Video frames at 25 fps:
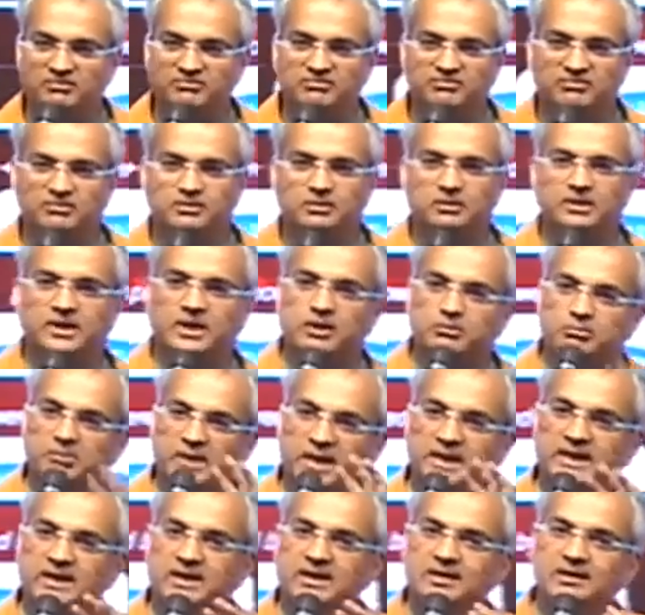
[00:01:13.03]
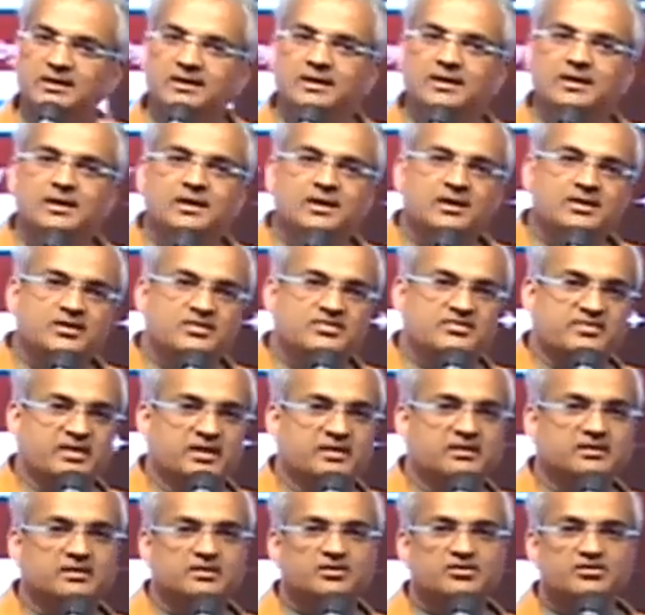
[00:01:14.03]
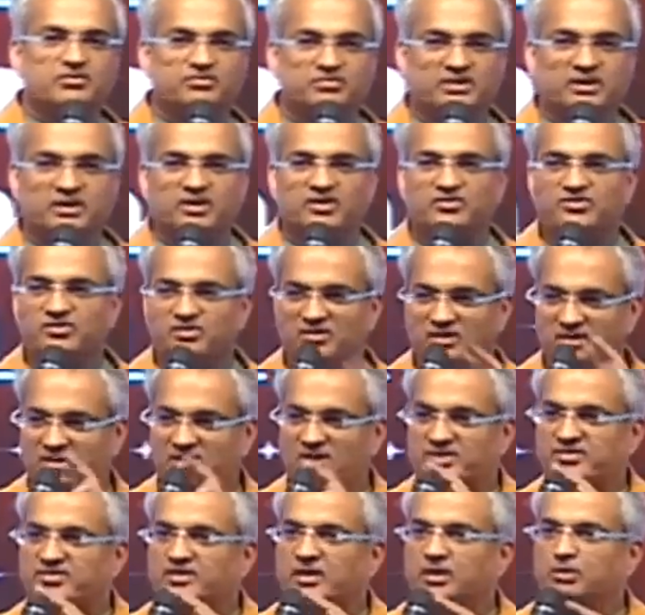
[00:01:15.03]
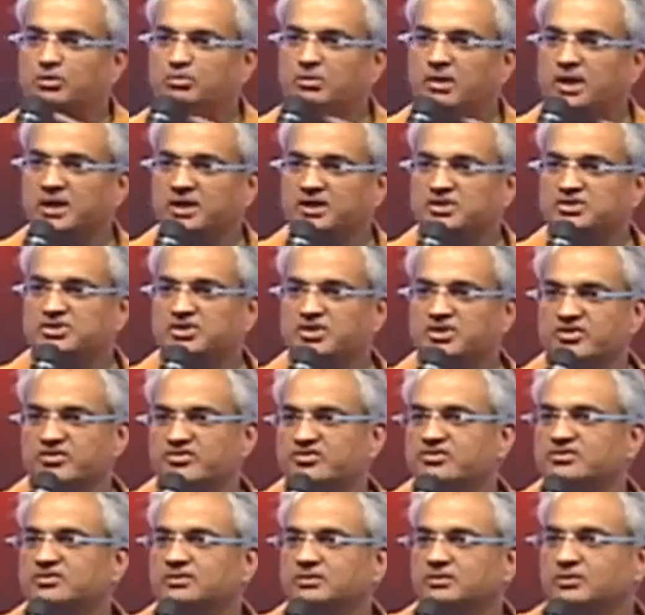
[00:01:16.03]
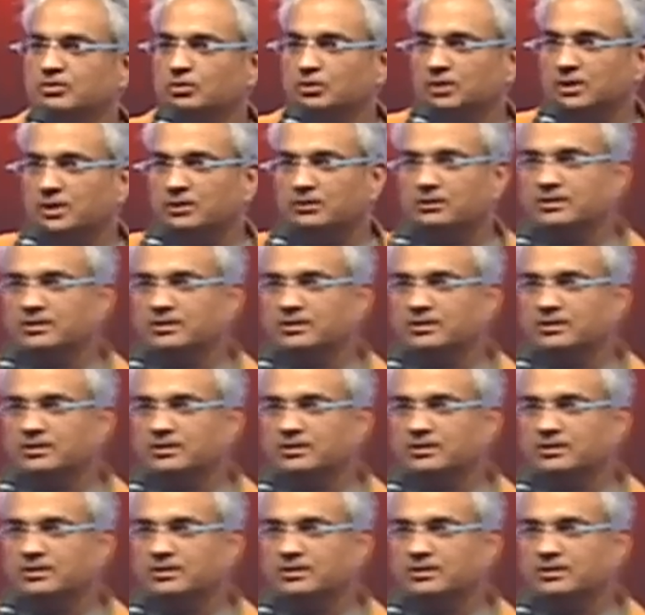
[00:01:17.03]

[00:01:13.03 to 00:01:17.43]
You look at many sectors of industry, that's how market shares roll